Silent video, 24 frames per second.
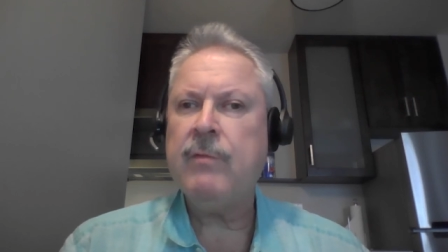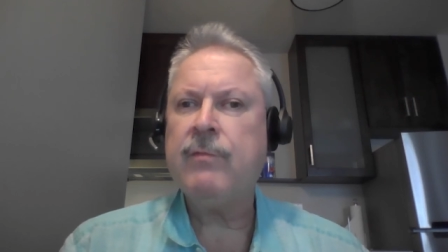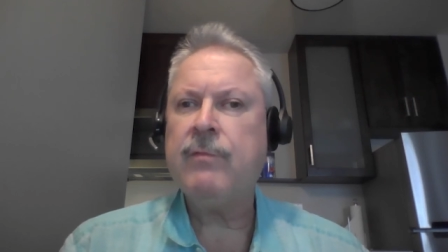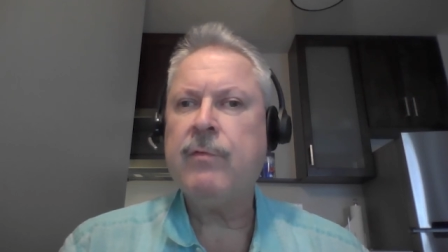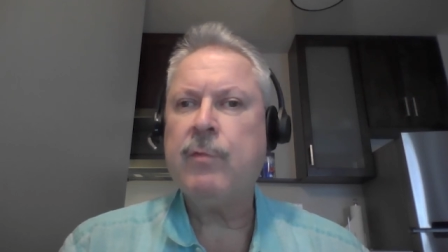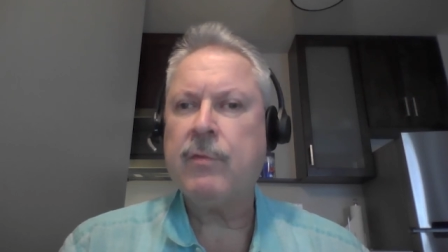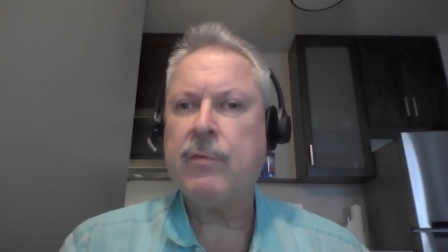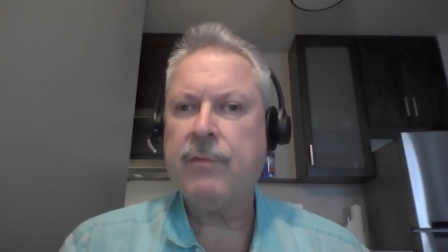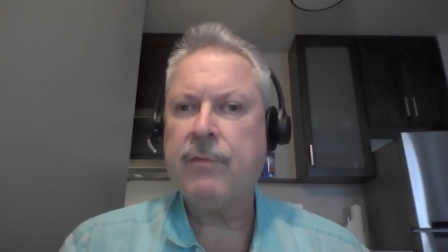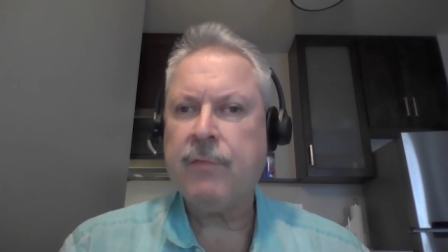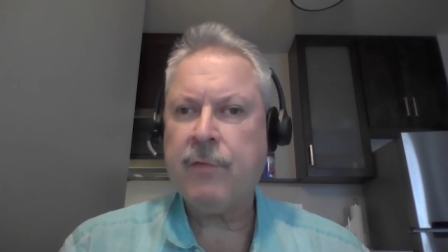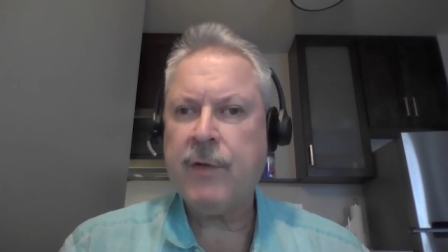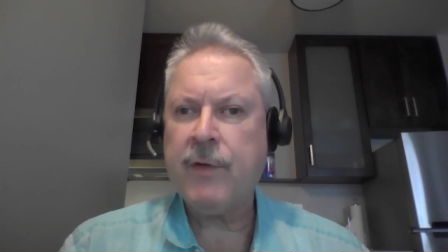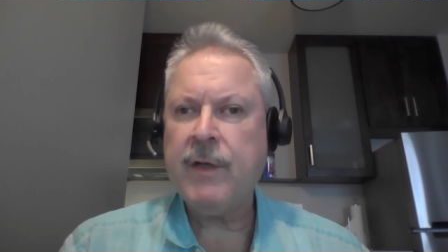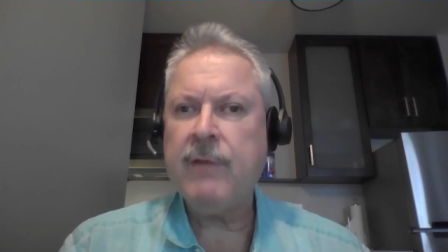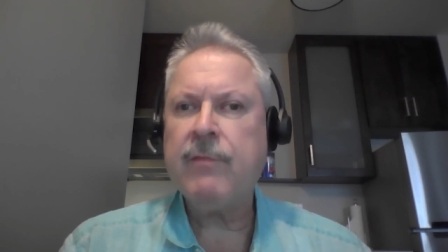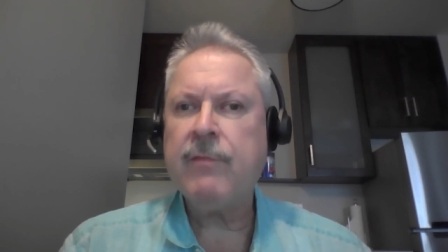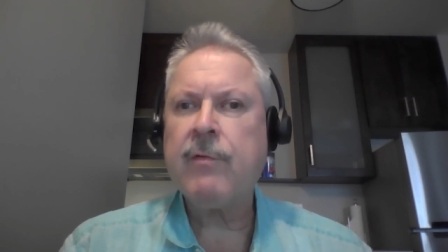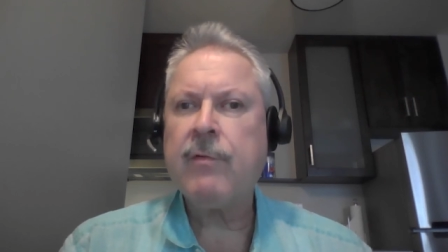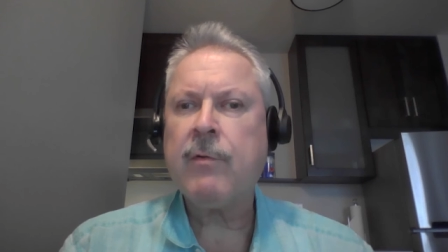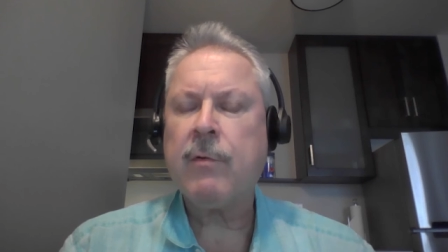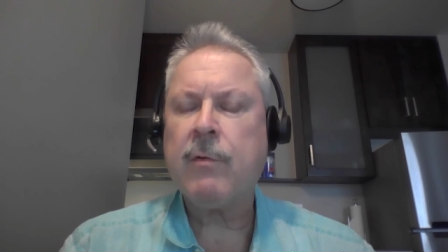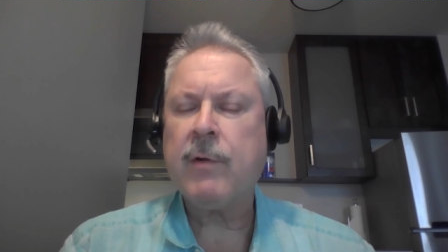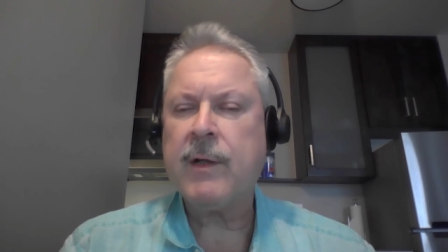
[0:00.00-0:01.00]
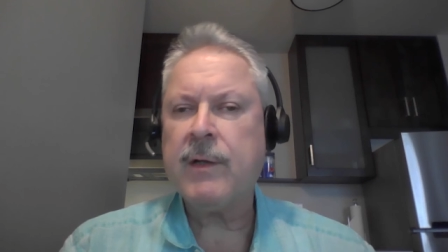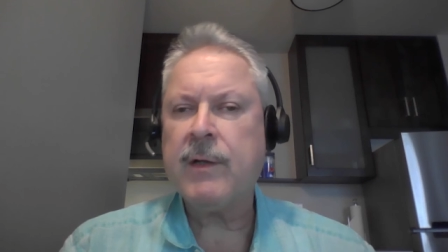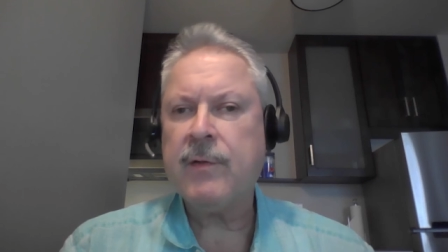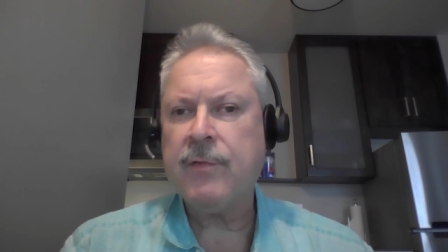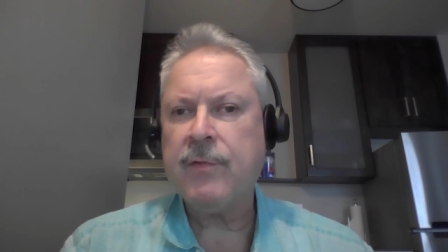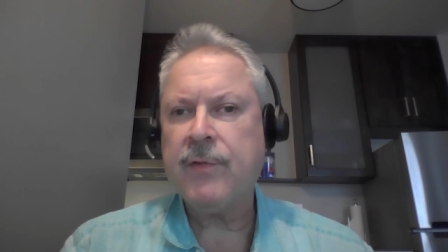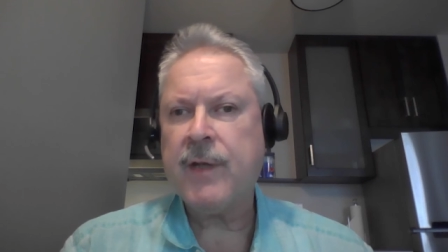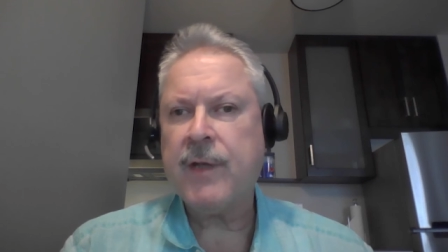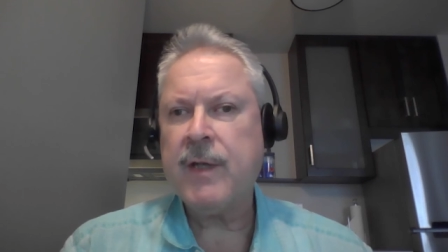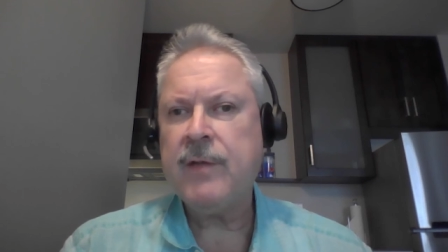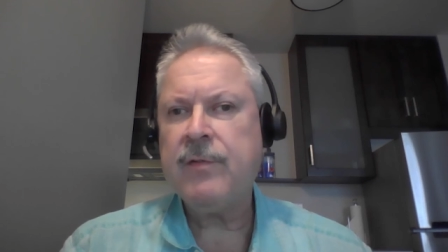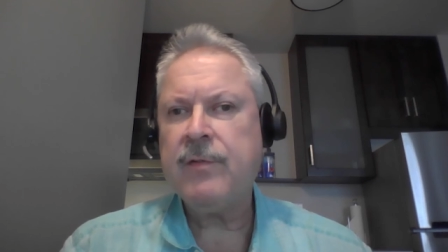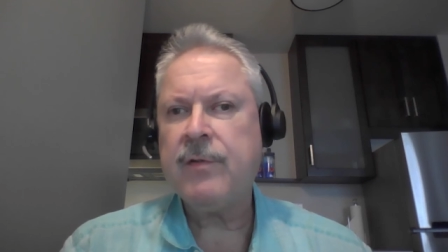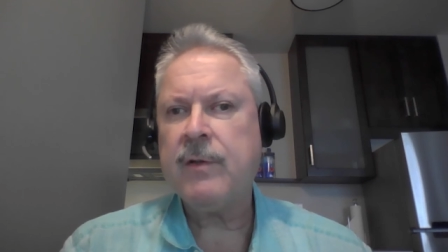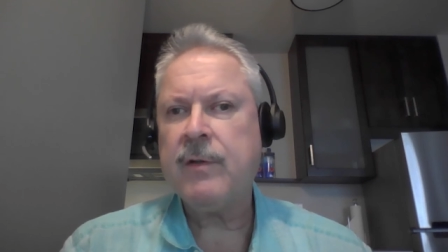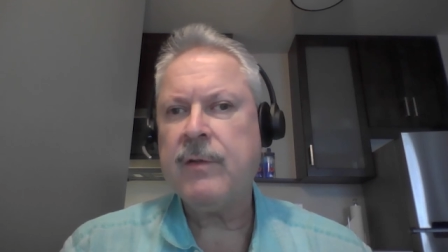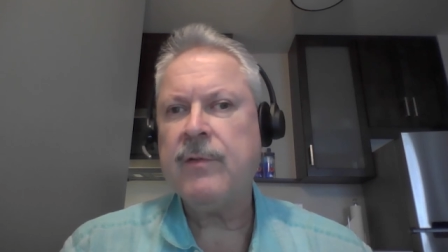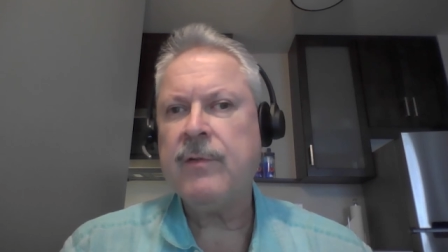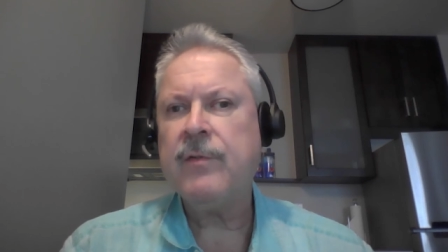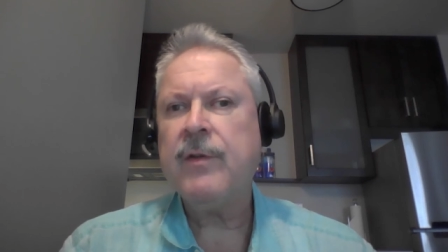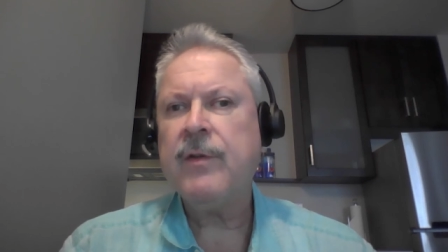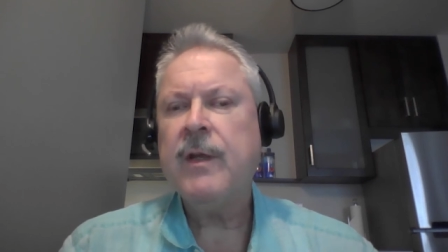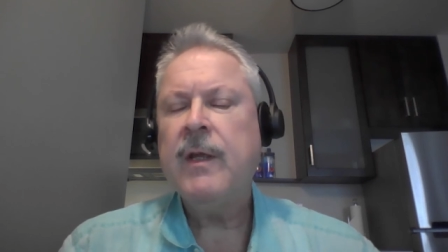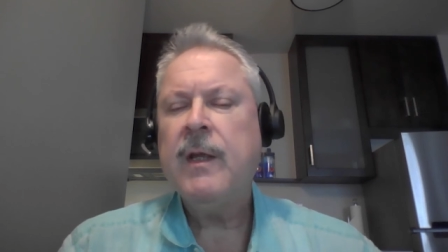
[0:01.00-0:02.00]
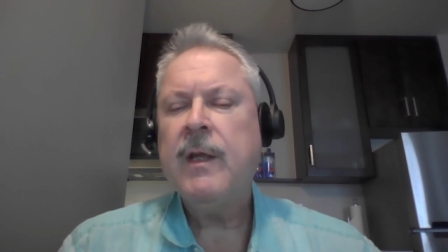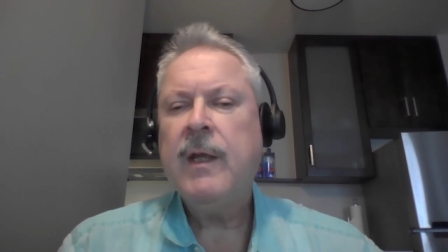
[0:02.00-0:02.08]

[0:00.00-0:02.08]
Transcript: for free for organizations.